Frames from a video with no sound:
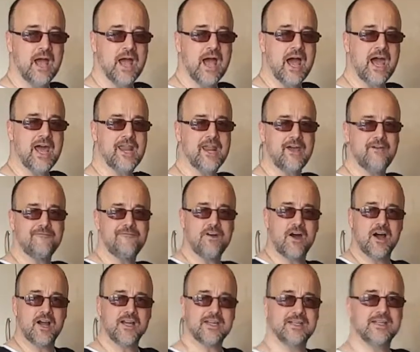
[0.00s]
And I
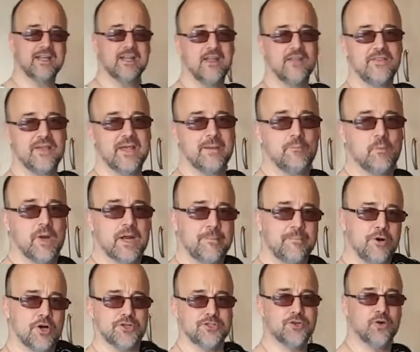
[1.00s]
find that when I
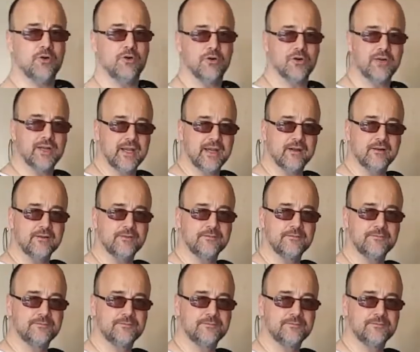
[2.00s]
put a door on here,